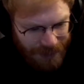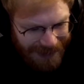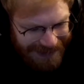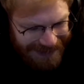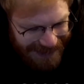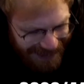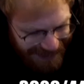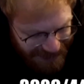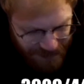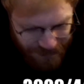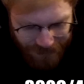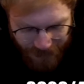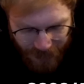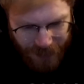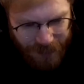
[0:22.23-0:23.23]
I hate
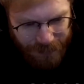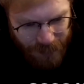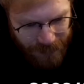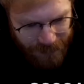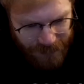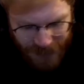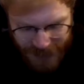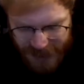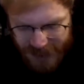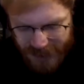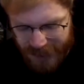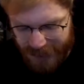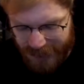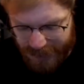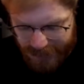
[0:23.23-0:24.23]
fucking birthdays.
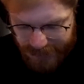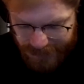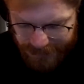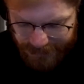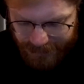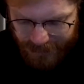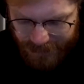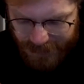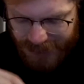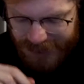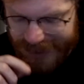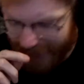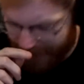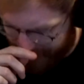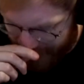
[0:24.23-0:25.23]
It's
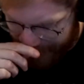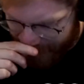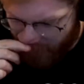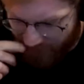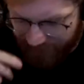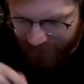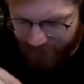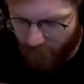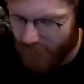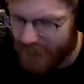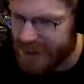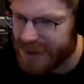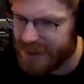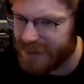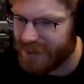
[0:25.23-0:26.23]
like people are
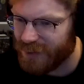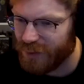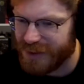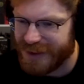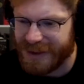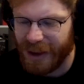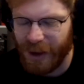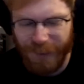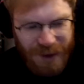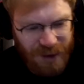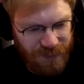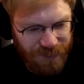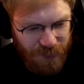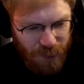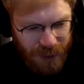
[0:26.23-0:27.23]
forced to celebrate you
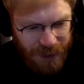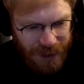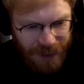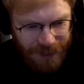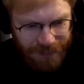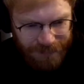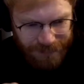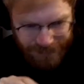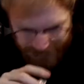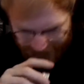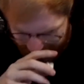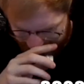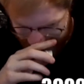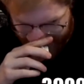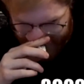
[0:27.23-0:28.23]
for one day.
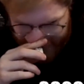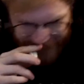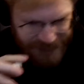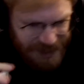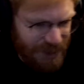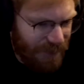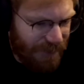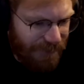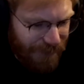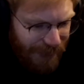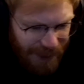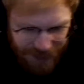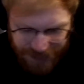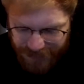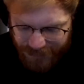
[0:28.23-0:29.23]
I hate that. It's so
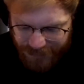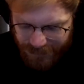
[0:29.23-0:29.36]
fake.